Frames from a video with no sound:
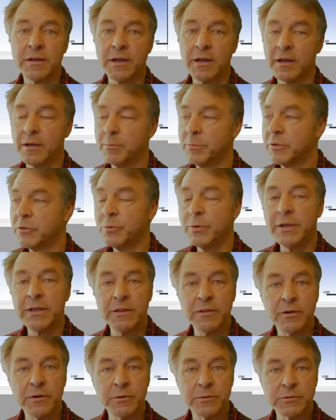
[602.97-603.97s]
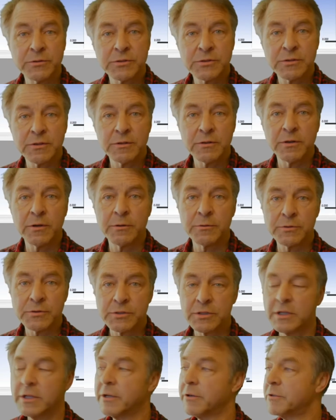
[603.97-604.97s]
between those
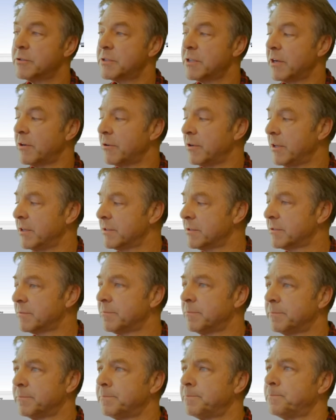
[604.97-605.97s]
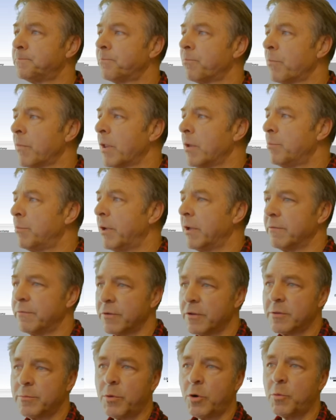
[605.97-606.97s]
clearance areas. But for
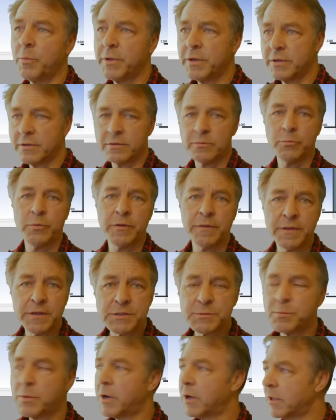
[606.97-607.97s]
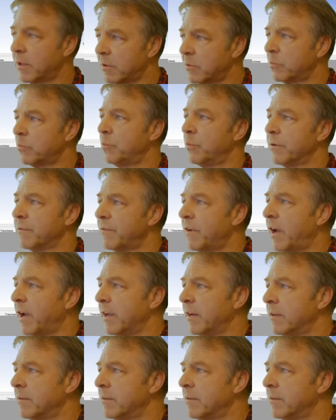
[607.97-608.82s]
the moment, with this model, we're fine.